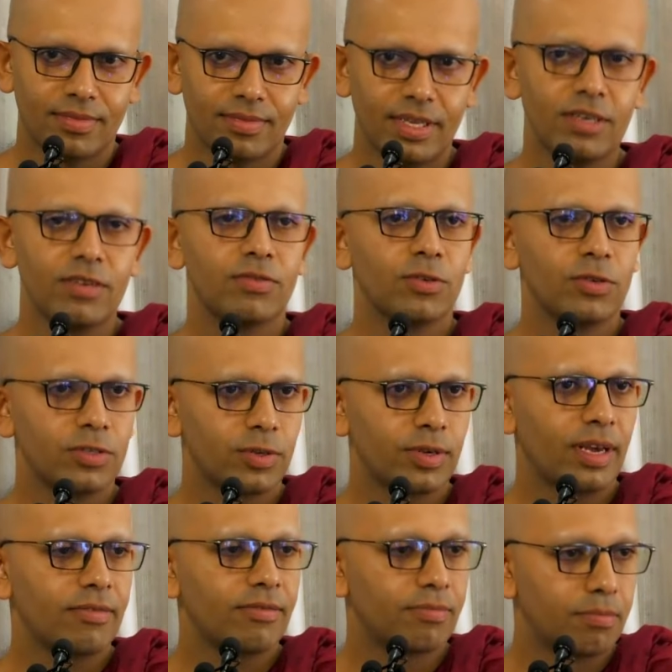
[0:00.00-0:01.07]
Then, of course, you
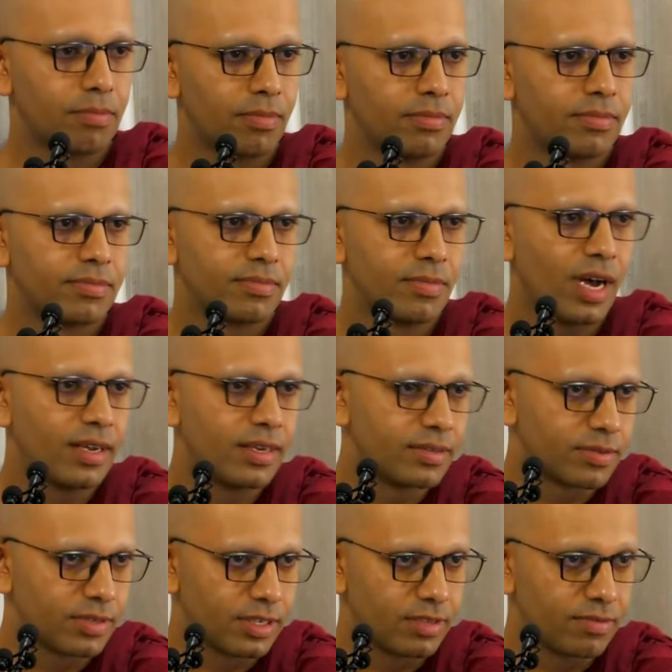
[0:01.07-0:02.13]
have Bhaya,
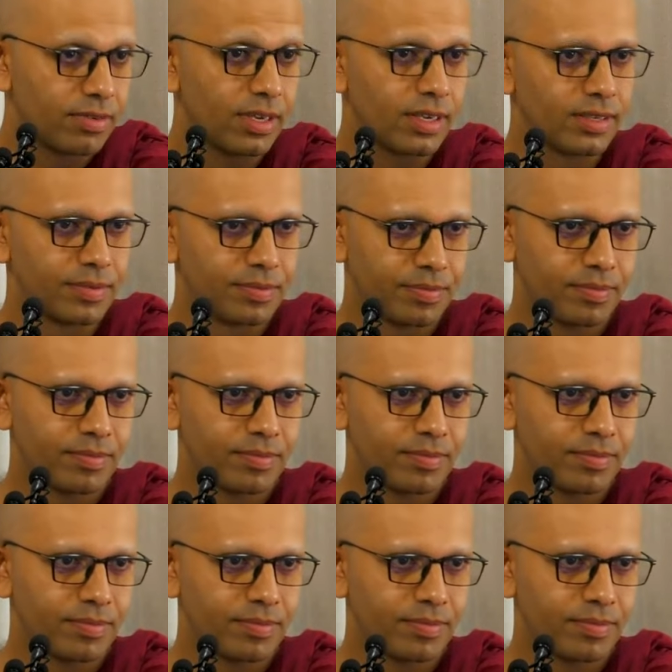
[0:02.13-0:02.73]
which is fear.